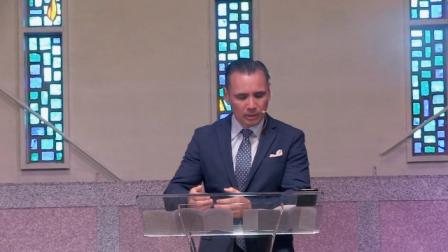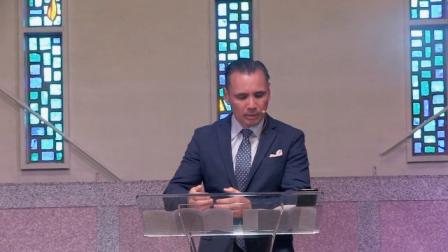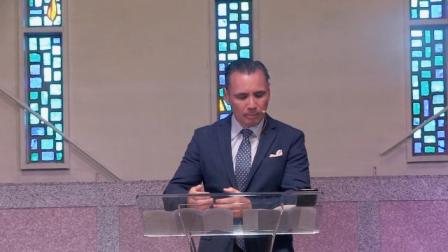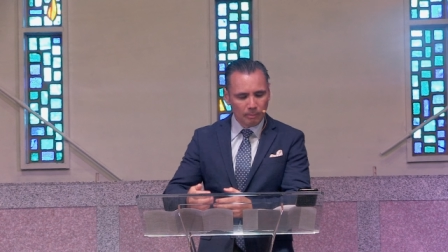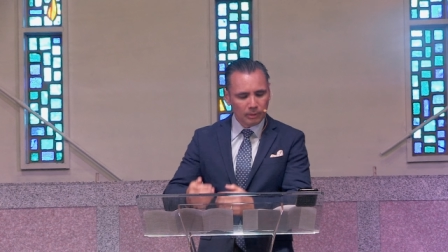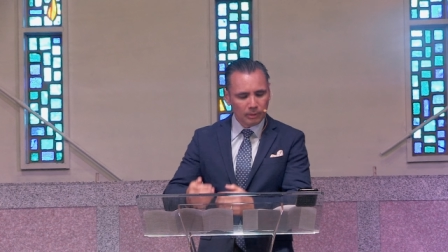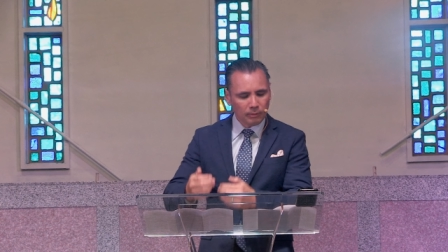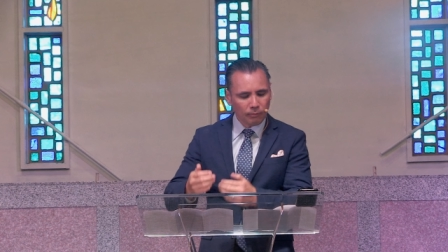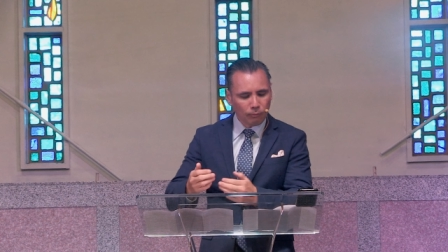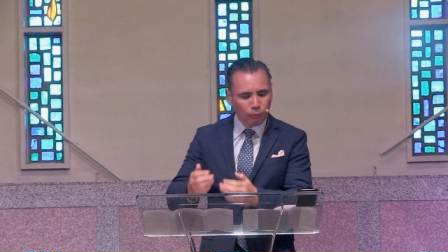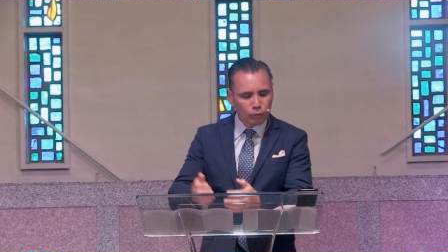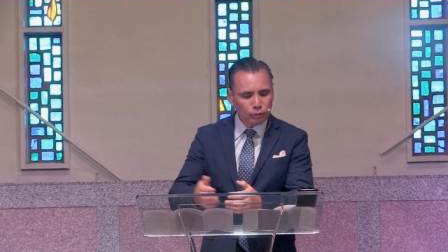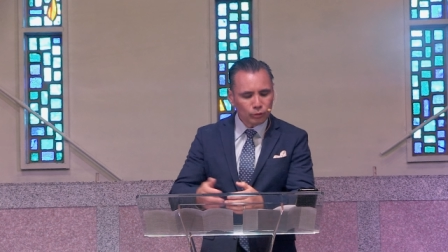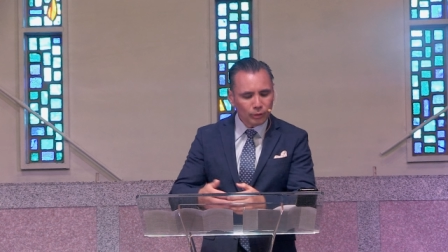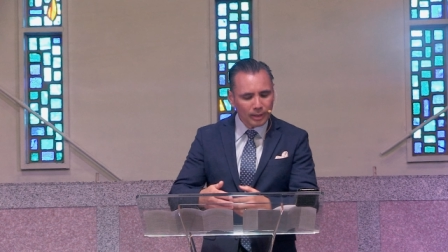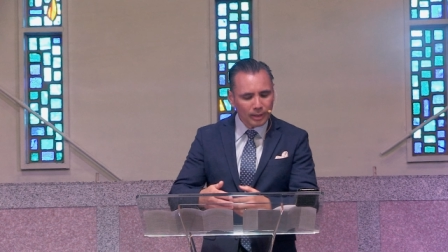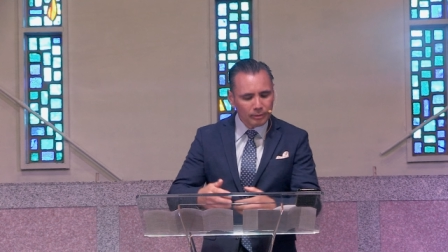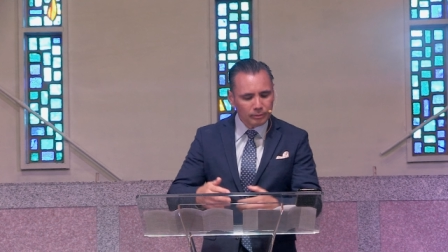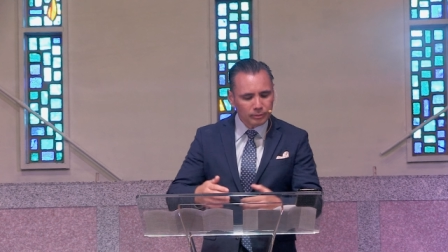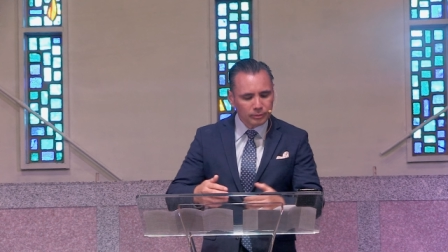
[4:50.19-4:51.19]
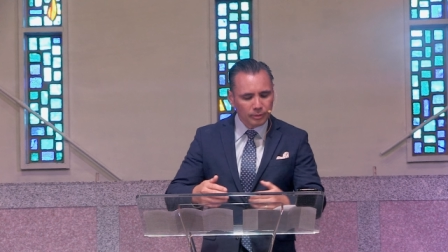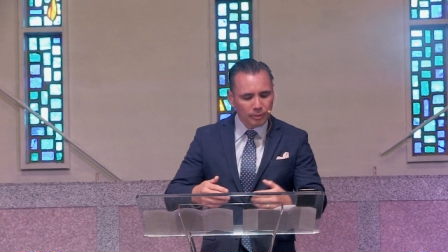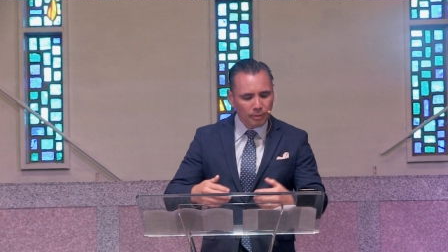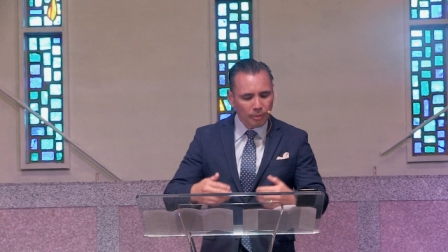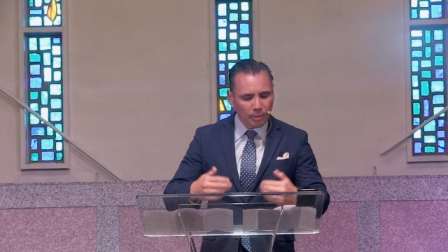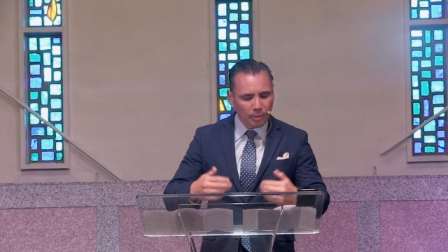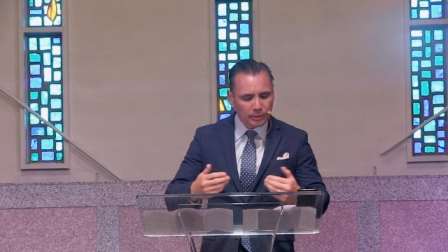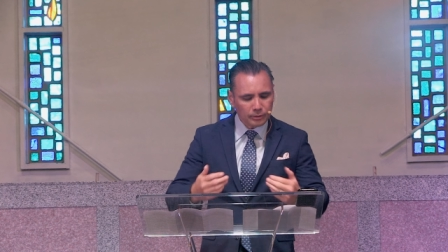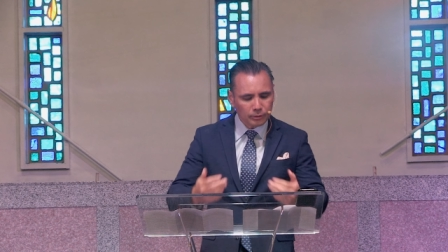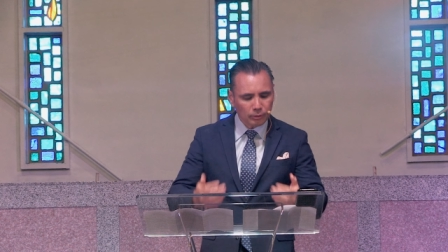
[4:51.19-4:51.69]
but the first letter to the
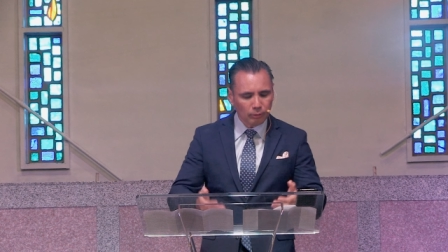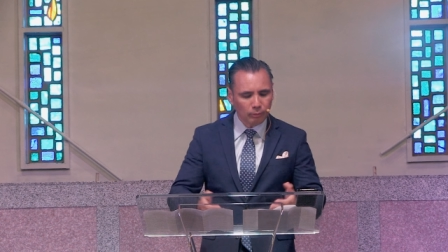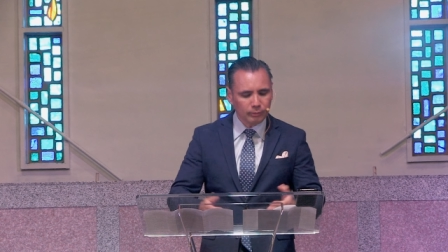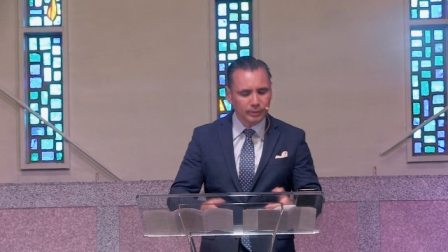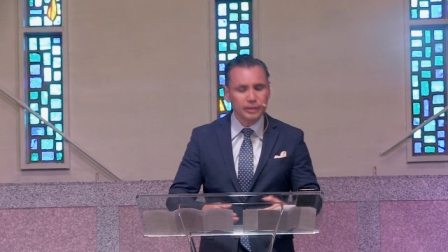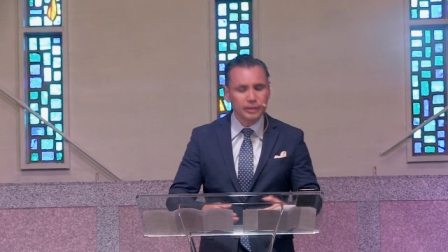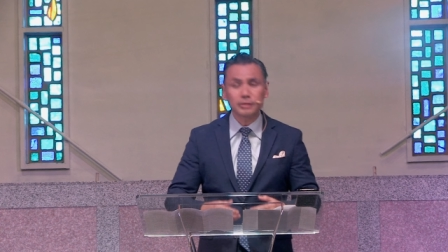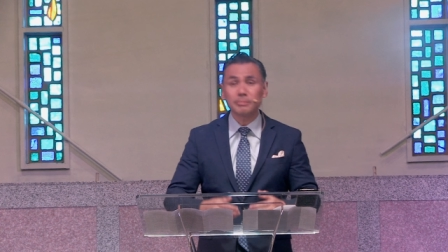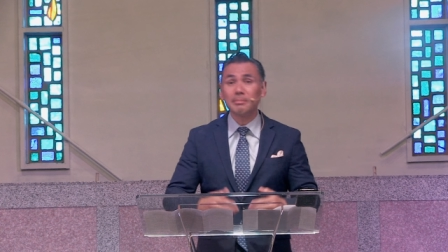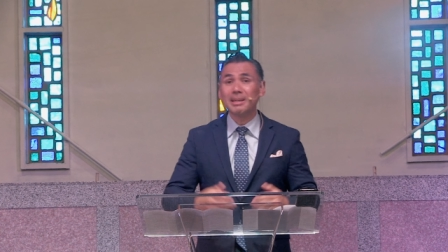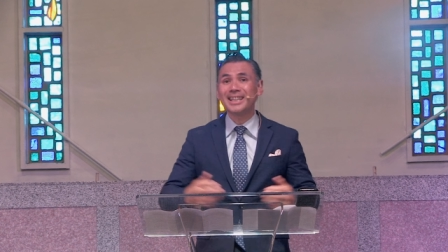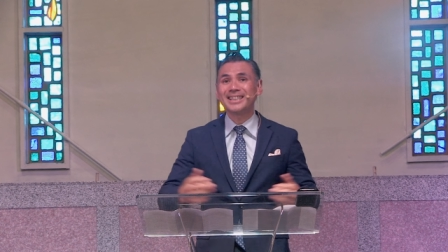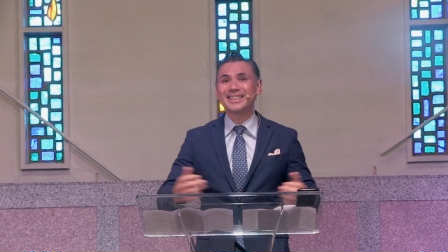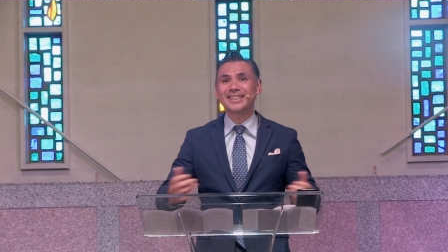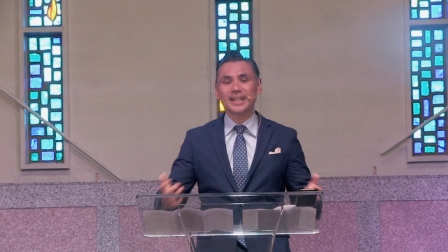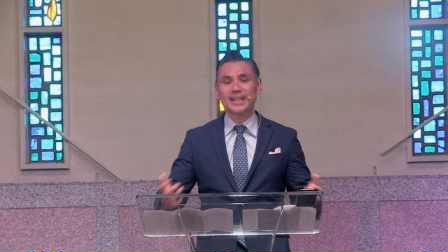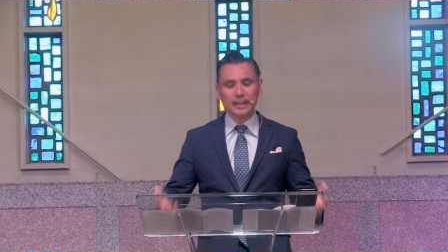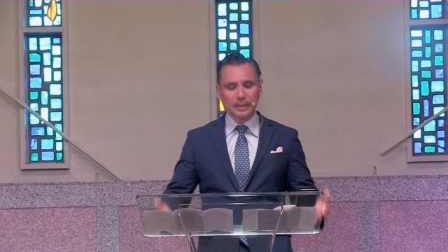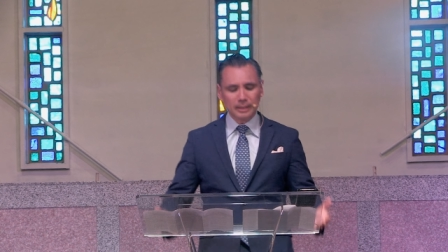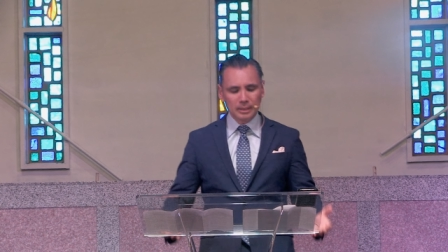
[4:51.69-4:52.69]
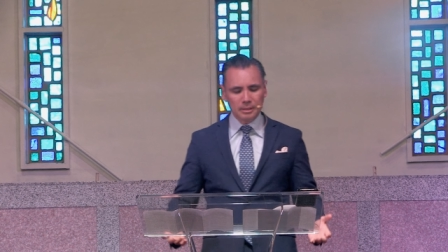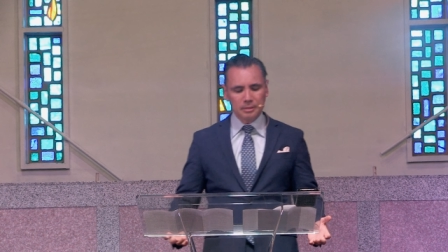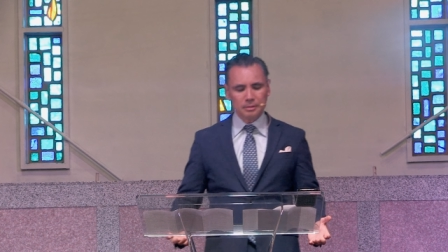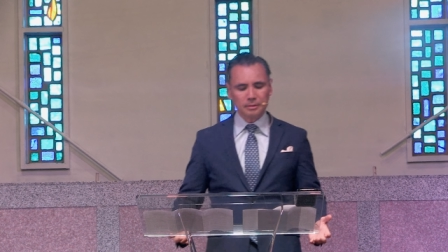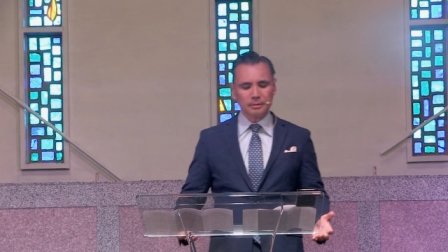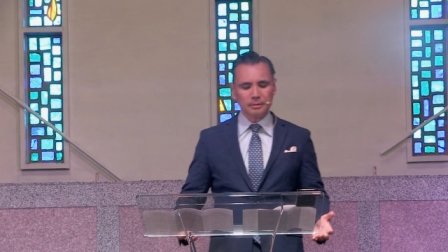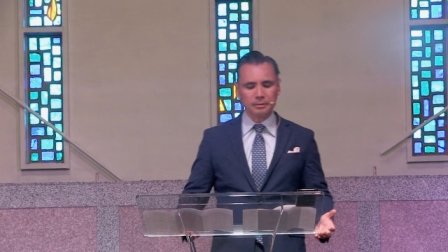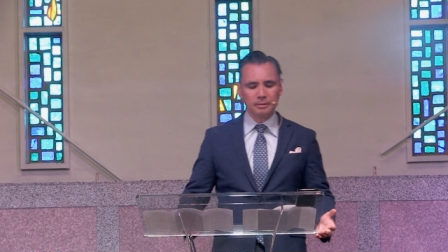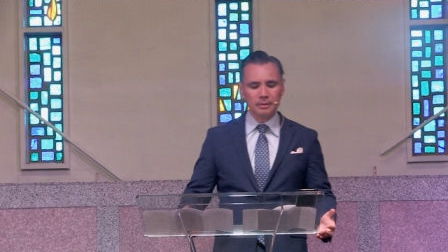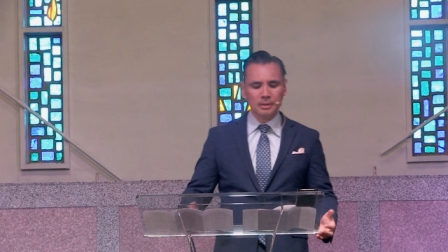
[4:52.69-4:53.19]
Thessalonians makes
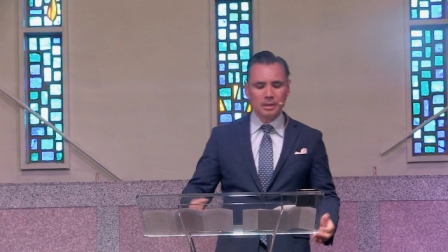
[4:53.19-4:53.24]
clear